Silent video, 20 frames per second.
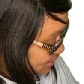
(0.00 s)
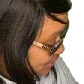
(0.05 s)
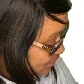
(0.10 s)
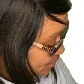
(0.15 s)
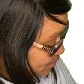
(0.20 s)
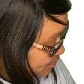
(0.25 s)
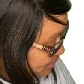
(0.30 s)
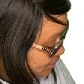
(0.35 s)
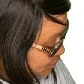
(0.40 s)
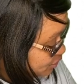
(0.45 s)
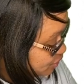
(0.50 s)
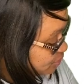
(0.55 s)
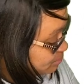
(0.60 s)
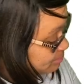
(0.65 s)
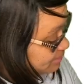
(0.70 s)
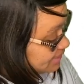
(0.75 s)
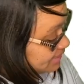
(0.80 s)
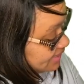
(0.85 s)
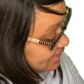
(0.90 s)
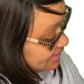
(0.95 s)
which
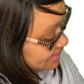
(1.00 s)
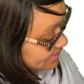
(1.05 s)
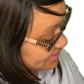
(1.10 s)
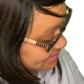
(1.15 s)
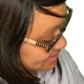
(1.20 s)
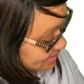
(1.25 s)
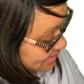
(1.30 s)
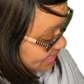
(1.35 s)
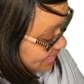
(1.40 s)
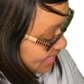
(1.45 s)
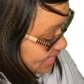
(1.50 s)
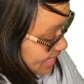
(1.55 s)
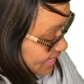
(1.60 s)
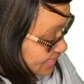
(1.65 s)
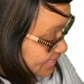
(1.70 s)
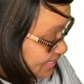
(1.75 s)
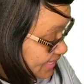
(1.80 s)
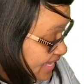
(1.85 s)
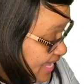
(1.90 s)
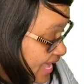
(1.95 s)
means
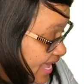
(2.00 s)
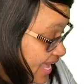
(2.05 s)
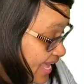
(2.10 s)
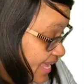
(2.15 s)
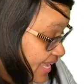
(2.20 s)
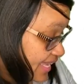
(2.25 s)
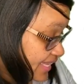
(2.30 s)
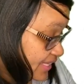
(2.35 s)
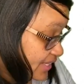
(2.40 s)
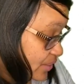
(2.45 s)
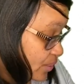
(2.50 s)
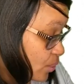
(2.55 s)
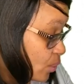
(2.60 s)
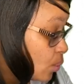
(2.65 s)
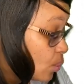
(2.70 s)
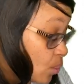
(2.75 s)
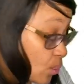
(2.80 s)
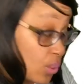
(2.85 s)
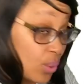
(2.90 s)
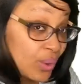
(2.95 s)
again
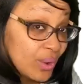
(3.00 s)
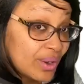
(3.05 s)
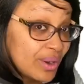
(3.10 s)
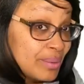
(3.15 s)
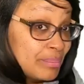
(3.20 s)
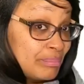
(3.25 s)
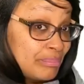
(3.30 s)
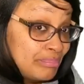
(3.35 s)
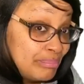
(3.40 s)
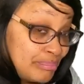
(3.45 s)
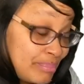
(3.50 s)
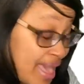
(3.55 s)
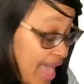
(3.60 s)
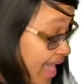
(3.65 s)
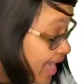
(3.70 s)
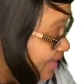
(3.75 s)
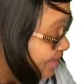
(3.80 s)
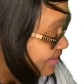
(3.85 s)
or back.